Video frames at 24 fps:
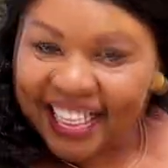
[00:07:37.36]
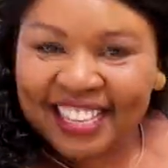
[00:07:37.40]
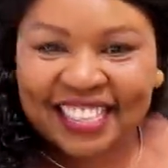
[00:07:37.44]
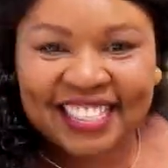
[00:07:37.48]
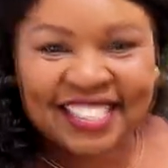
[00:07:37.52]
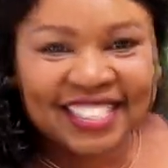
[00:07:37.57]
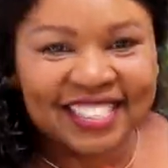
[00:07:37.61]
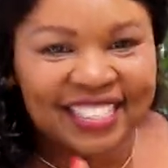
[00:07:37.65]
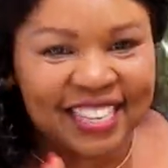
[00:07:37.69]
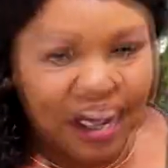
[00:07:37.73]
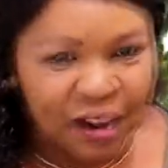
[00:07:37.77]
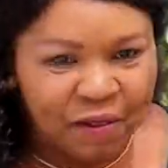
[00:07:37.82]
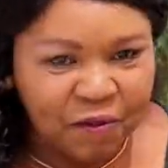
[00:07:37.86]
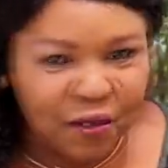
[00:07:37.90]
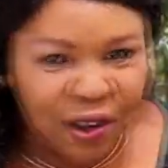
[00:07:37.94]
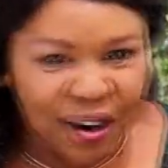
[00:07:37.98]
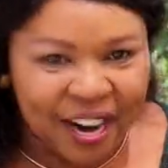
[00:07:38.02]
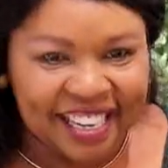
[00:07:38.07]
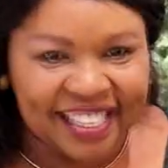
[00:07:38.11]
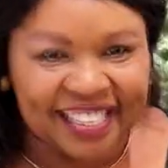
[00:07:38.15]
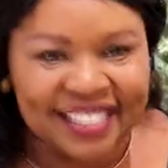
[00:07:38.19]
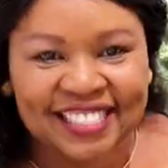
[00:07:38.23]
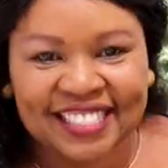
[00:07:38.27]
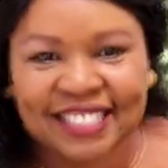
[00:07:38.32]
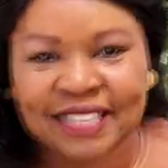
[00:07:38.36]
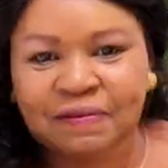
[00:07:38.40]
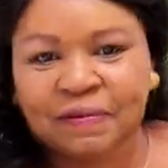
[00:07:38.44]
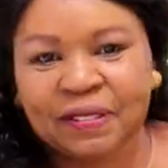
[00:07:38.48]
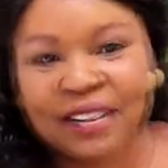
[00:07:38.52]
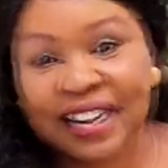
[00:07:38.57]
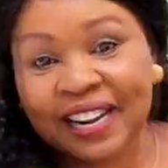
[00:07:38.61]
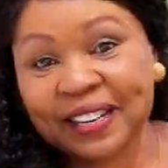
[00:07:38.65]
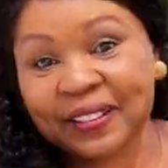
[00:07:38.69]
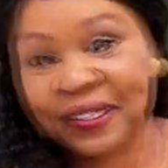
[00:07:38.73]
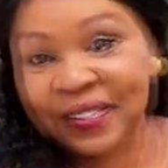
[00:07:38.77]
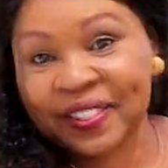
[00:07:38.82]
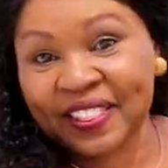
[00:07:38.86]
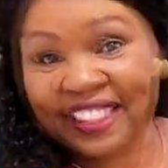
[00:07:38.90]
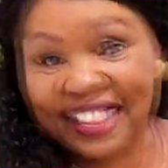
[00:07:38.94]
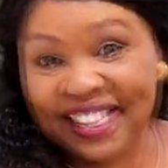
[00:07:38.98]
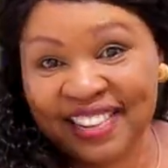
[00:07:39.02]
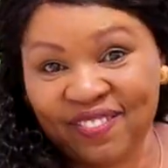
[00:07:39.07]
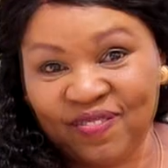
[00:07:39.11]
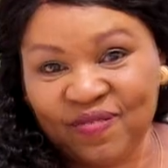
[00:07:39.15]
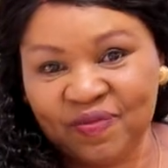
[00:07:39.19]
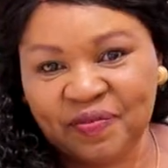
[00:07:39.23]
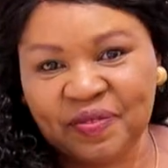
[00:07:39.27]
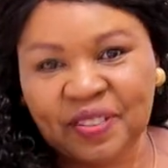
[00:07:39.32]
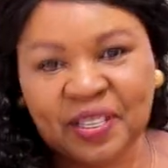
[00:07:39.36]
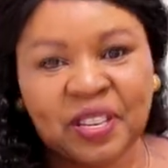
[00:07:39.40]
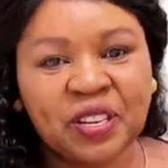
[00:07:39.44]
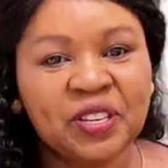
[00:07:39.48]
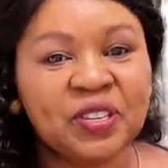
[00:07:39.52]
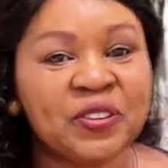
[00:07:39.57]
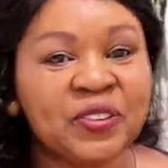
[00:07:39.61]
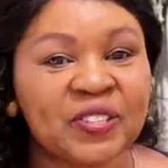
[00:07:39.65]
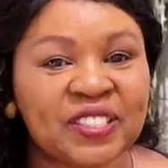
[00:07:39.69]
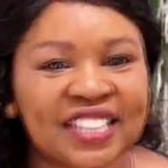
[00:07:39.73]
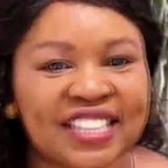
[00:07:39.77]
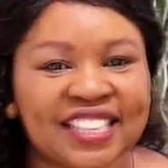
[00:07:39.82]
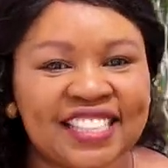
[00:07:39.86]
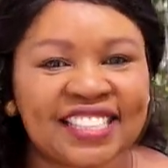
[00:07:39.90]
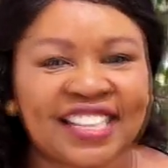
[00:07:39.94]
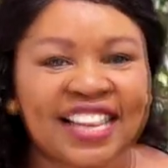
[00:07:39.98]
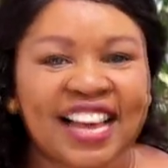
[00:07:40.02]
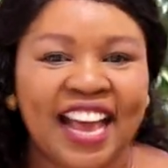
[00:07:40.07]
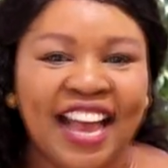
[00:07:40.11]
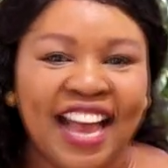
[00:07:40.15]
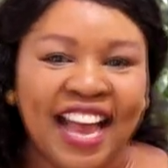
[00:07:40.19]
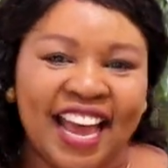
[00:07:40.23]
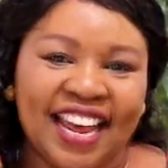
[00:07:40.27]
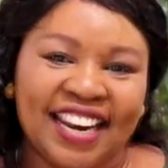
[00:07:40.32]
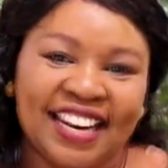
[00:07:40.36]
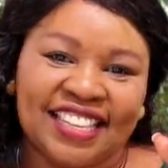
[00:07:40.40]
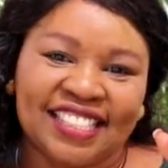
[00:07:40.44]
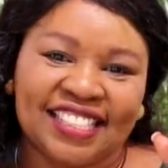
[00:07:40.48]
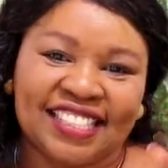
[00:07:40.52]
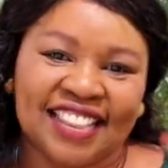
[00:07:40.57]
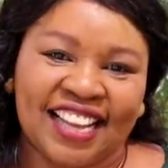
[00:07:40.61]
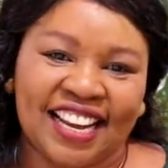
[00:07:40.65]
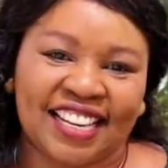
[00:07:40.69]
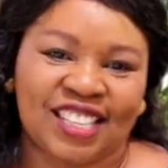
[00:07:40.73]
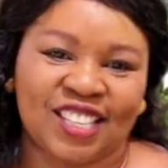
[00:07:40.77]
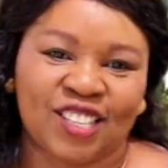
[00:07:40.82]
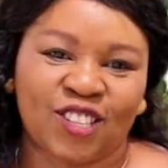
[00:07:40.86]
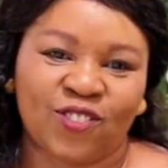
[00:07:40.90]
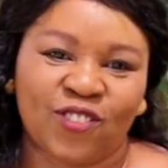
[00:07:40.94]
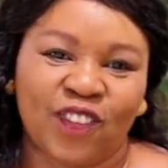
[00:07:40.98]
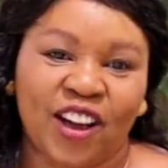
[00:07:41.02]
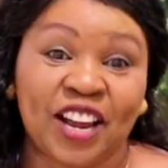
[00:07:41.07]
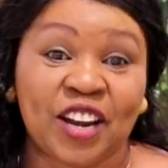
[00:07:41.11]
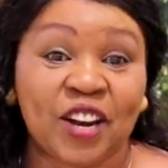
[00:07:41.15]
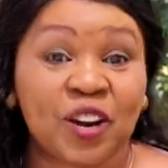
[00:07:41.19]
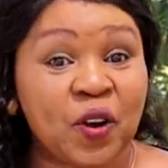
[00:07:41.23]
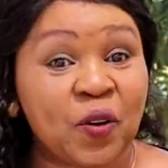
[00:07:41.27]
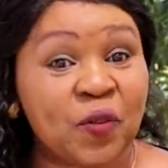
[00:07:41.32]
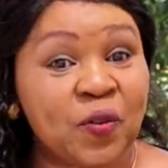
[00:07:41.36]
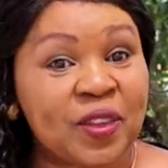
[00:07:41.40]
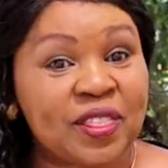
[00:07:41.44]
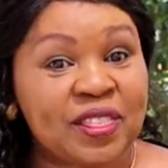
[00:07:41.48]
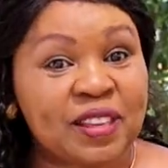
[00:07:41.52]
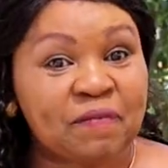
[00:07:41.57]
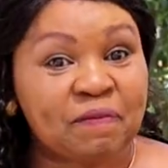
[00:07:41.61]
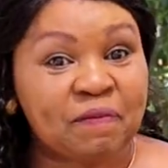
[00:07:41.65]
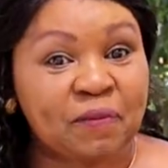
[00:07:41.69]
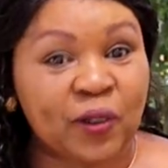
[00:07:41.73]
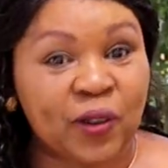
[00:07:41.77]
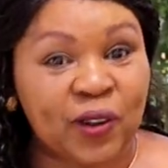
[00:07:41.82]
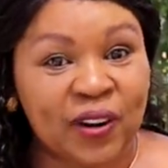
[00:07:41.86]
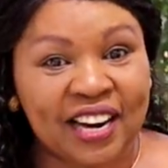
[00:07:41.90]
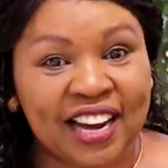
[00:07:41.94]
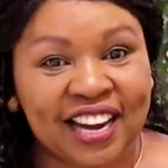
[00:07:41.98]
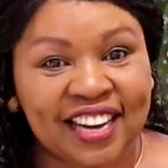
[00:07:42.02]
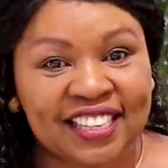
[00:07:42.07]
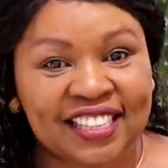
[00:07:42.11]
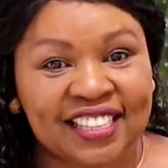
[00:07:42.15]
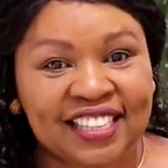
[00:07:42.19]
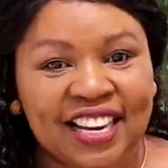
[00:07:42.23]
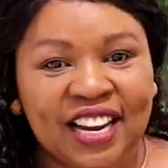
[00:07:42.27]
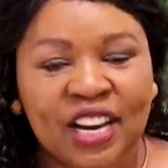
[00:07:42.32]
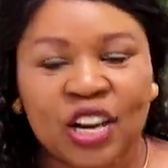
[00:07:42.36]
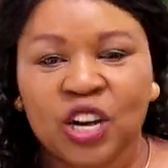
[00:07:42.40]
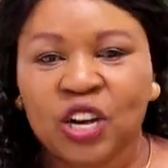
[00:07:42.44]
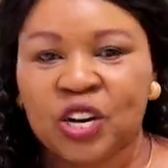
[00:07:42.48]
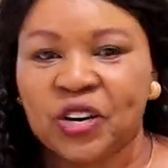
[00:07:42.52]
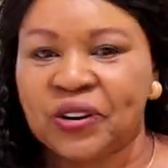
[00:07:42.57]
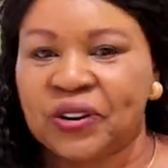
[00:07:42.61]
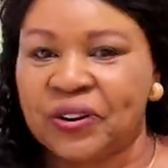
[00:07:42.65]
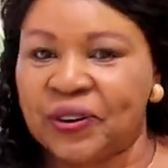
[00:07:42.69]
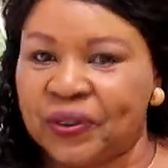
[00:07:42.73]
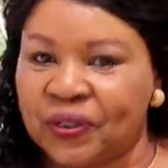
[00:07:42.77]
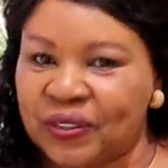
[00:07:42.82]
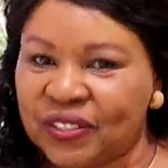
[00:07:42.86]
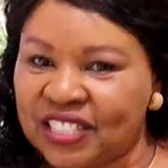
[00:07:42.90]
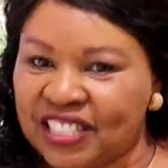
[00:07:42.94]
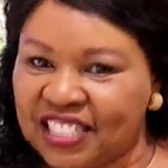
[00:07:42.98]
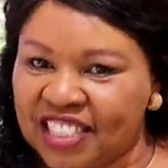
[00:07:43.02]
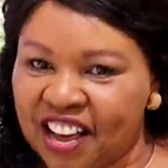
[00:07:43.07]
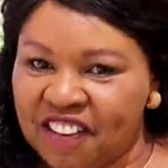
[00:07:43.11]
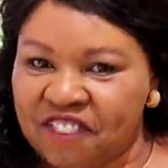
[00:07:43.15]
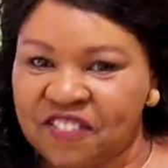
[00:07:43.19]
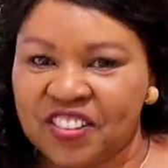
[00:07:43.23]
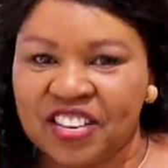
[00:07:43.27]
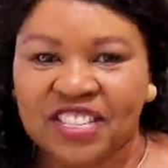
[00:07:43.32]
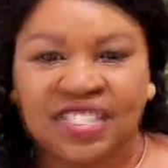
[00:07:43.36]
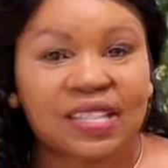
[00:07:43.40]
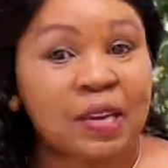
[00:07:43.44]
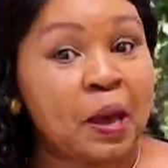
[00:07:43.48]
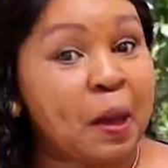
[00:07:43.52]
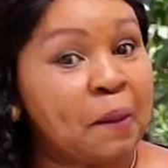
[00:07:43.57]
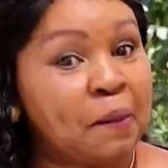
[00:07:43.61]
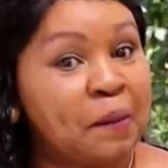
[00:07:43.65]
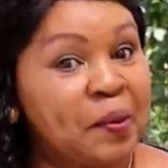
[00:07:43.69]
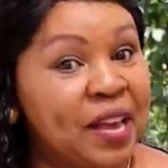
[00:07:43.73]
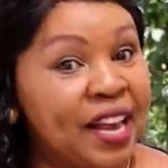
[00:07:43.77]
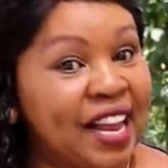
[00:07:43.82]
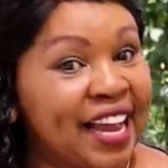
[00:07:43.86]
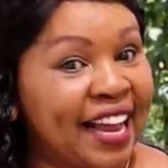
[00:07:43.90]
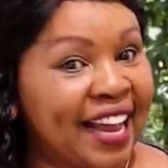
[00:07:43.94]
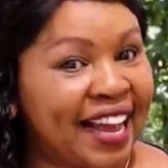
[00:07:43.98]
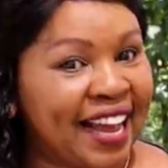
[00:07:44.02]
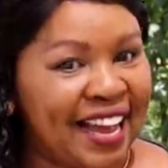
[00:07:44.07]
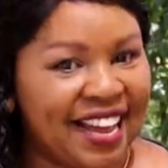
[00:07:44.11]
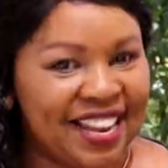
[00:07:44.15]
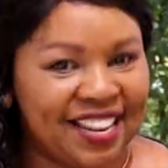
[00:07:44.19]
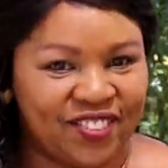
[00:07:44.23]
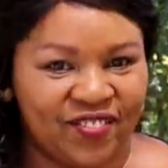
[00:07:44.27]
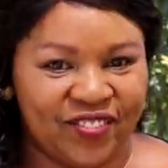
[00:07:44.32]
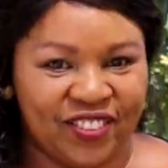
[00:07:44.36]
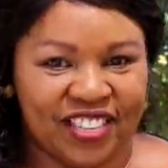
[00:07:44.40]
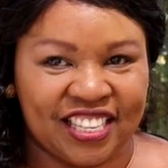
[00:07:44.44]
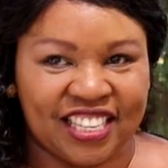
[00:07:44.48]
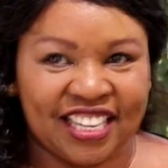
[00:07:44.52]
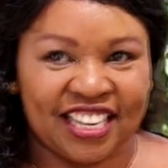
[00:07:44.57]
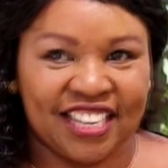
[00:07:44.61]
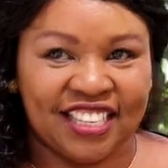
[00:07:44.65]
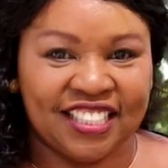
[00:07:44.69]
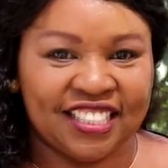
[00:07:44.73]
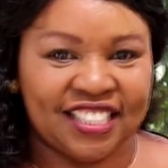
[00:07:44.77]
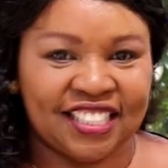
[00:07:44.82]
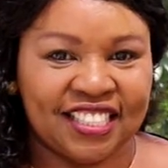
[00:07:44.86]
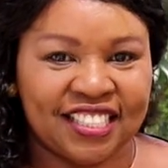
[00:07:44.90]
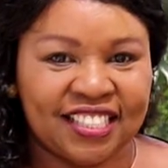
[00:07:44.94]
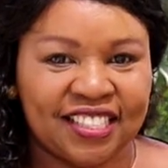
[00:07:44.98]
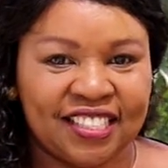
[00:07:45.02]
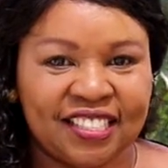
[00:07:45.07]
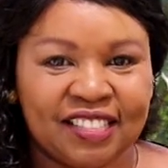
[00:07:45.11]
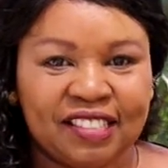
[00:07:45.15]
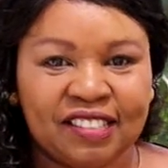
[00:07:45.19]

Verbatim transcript: someone similar to them, uses and is satisfied with the product or service being advertised.